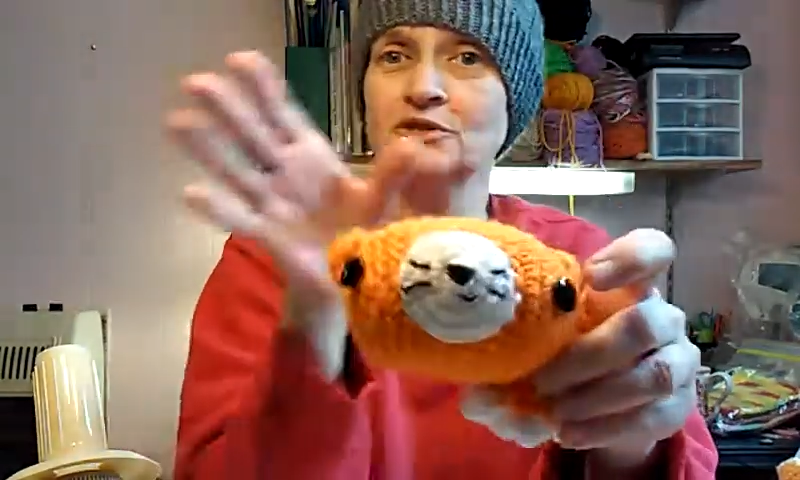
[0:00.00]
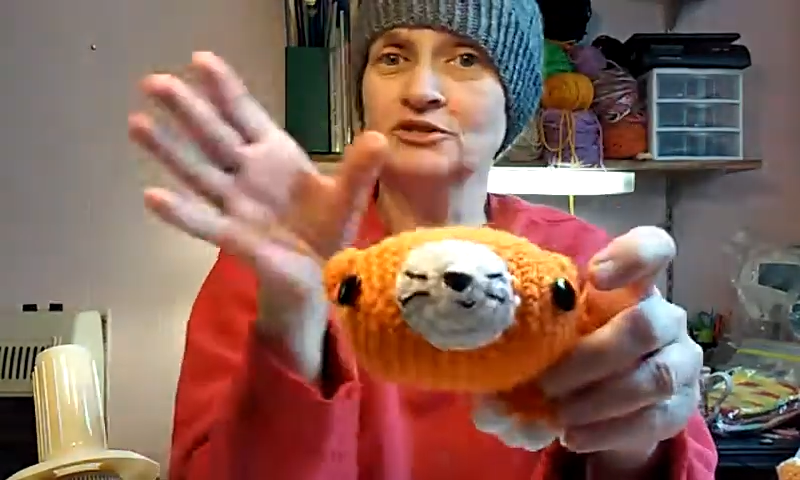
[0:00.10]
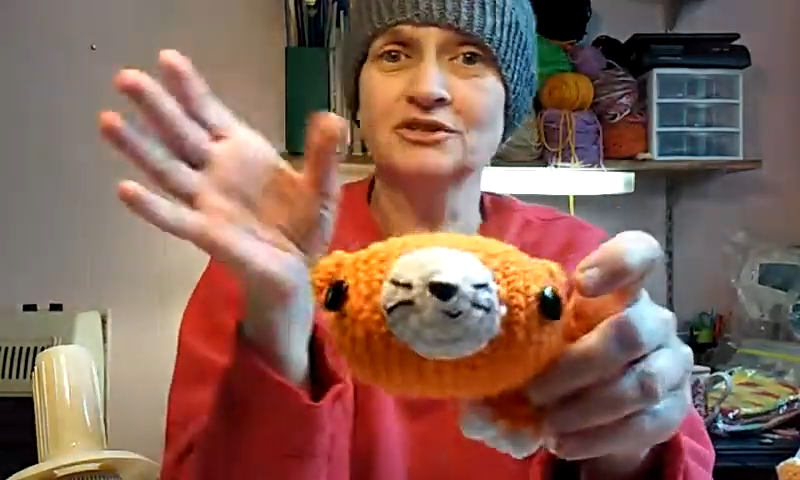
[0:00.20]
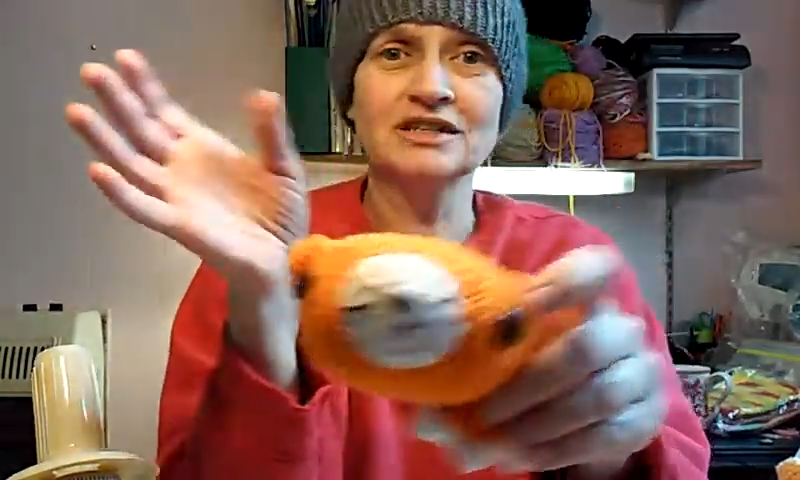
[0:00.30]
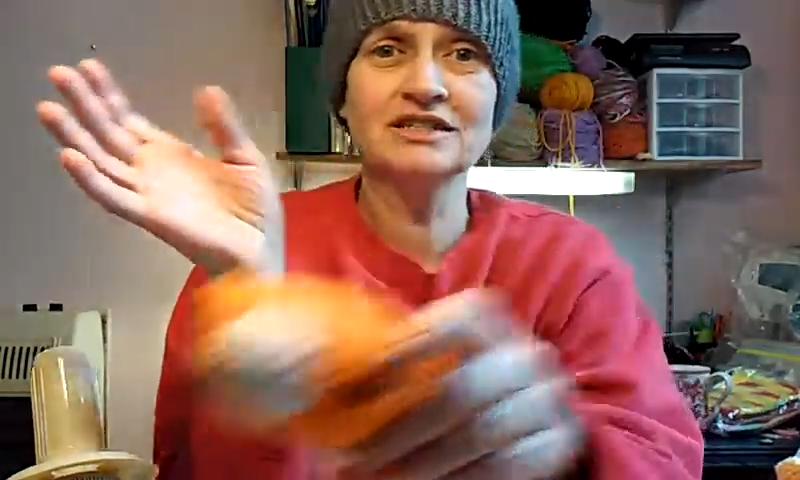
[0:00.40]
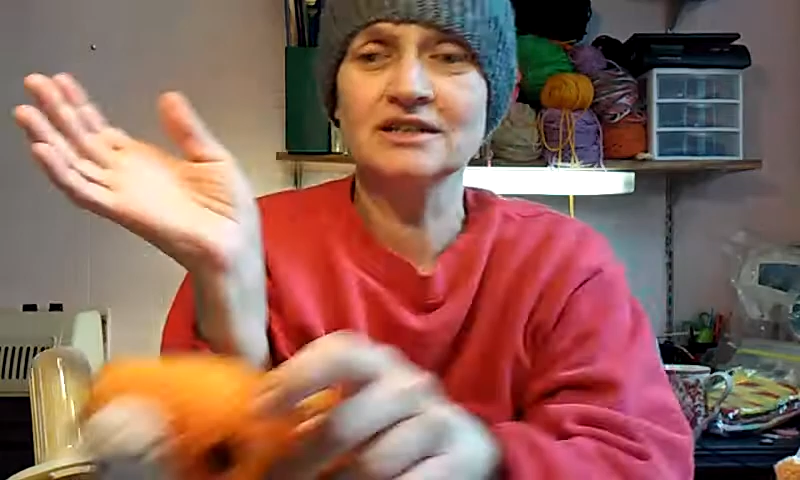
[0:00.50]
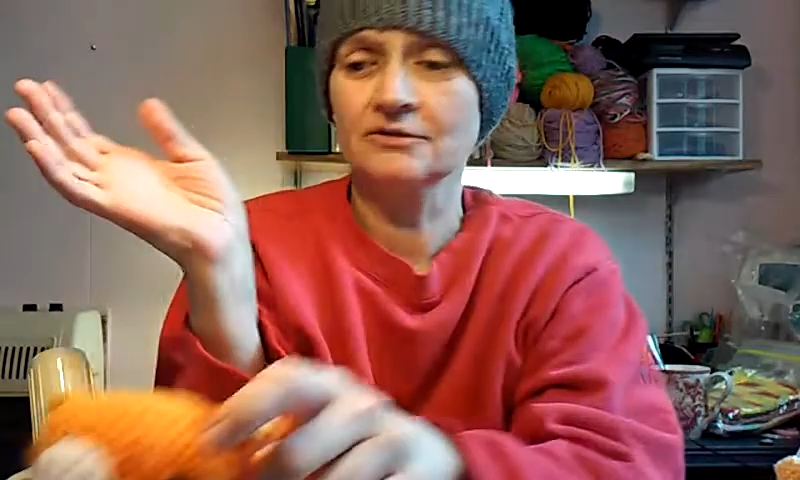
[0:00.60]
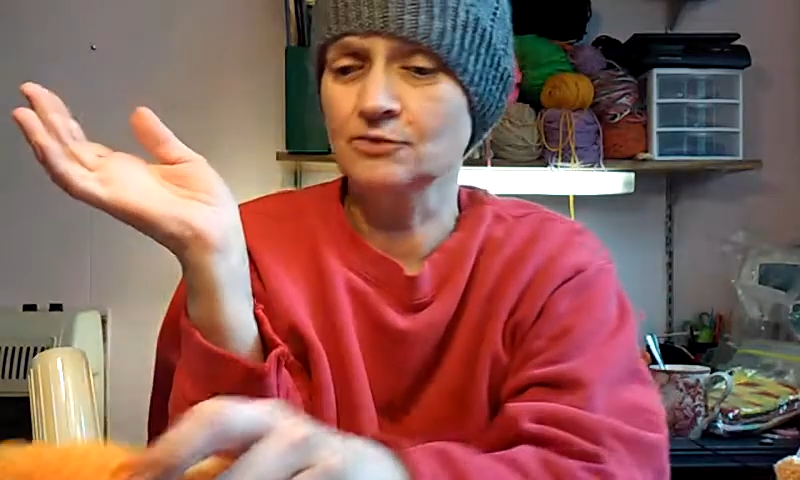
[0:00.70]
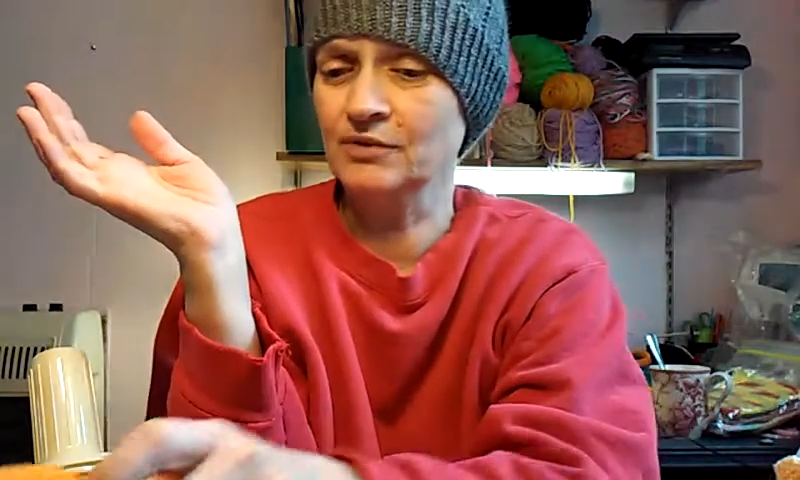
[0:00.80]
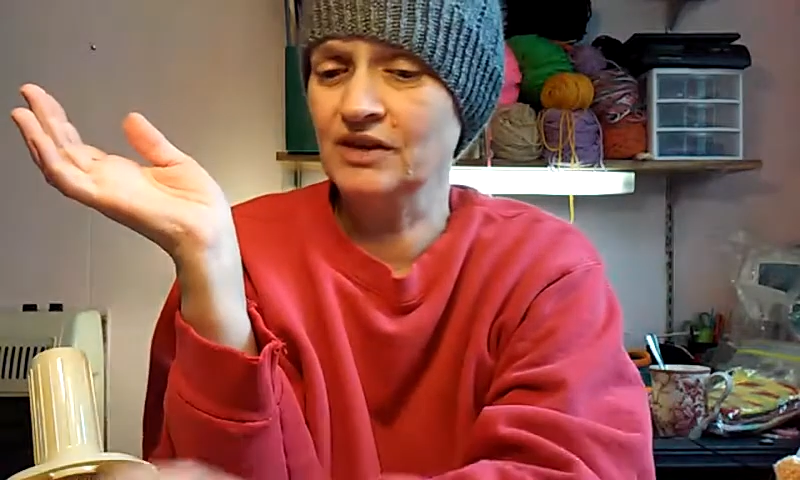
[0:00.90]
to do this
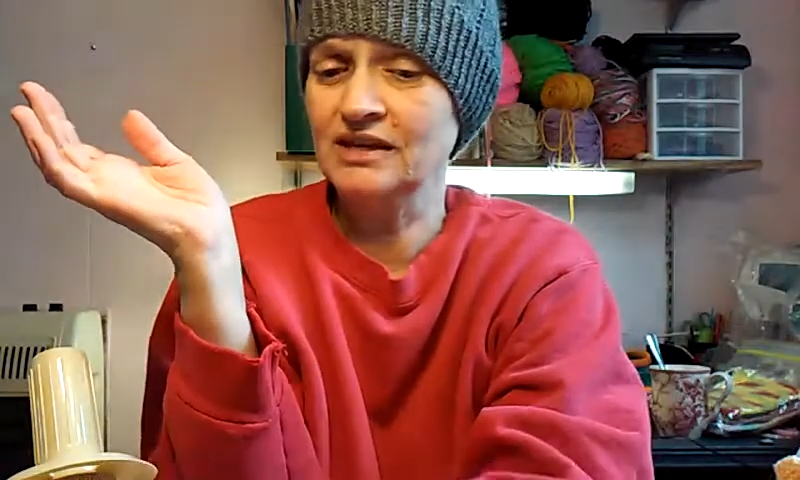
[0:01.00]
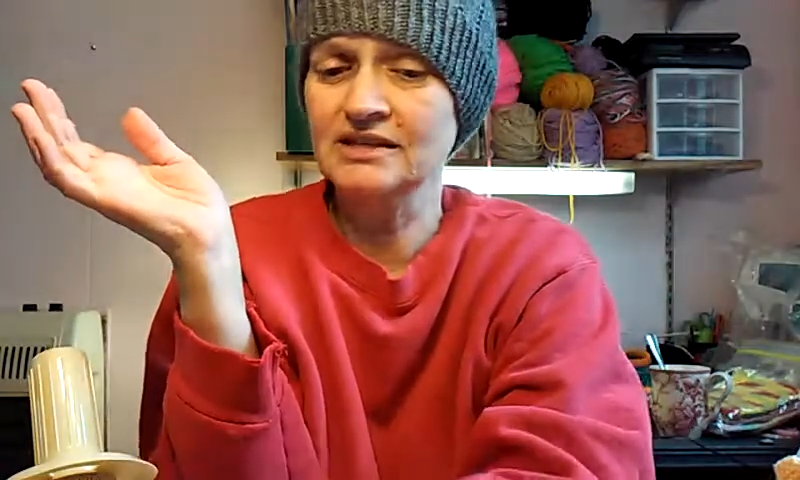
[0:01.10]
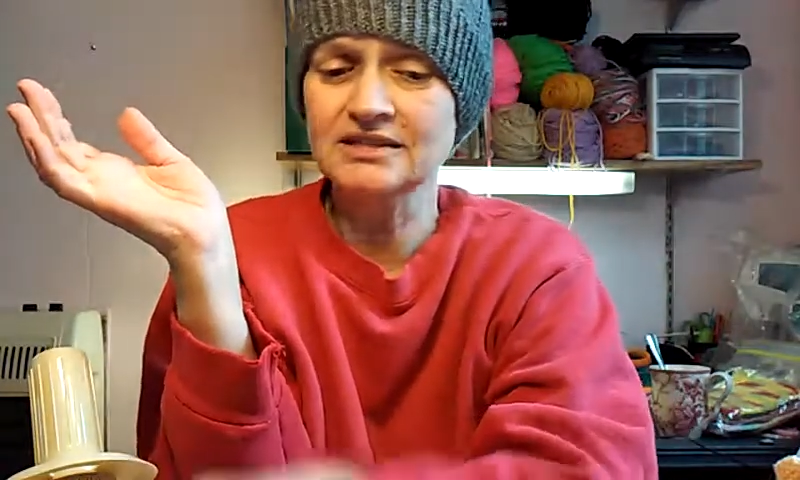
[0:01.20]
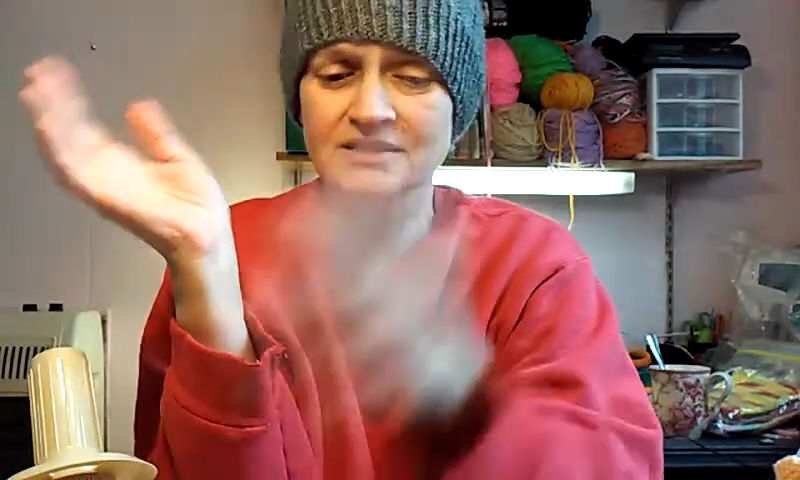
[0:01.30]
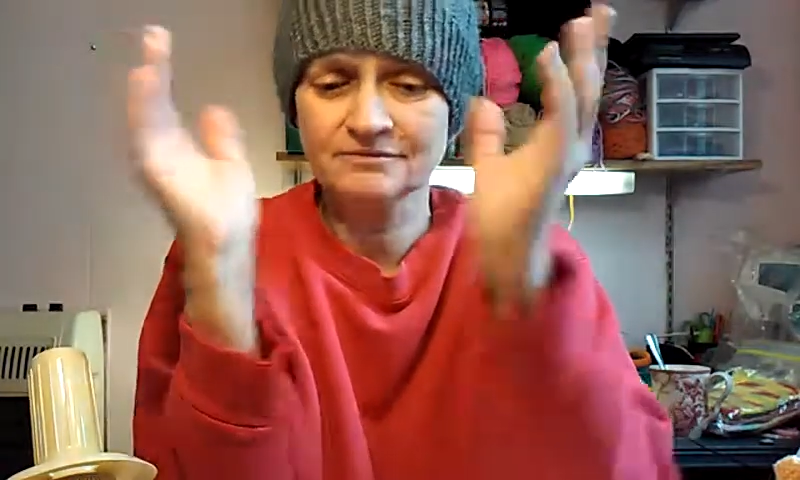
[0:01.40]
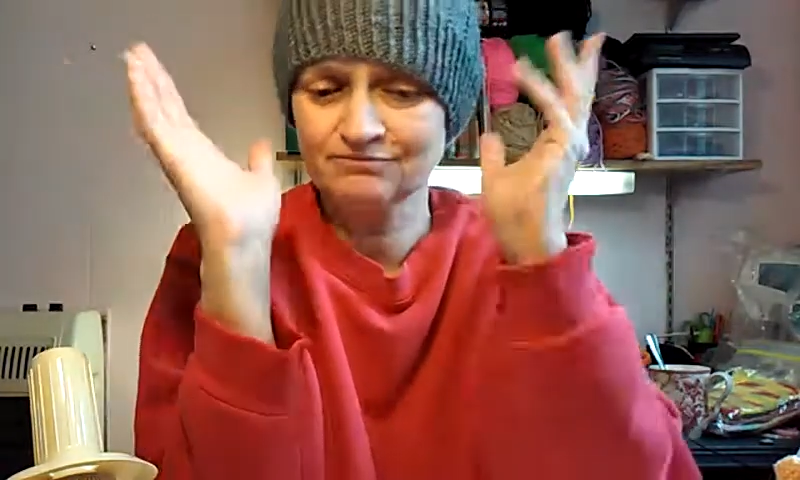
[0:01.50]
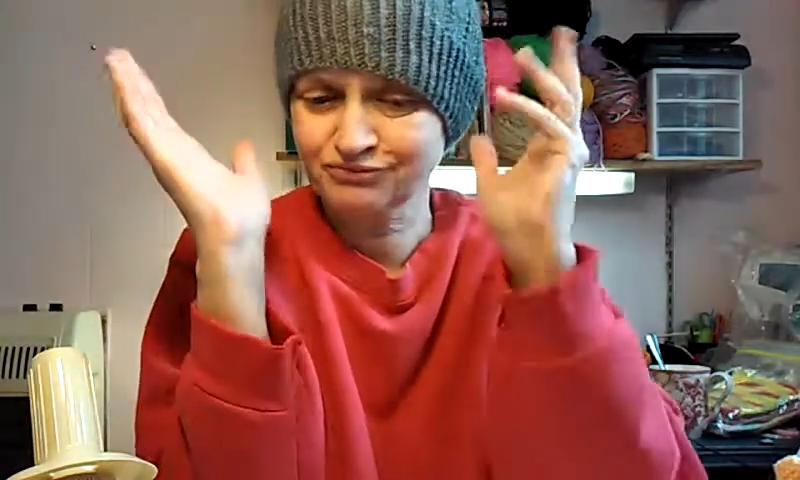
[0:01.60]
stuff with ease.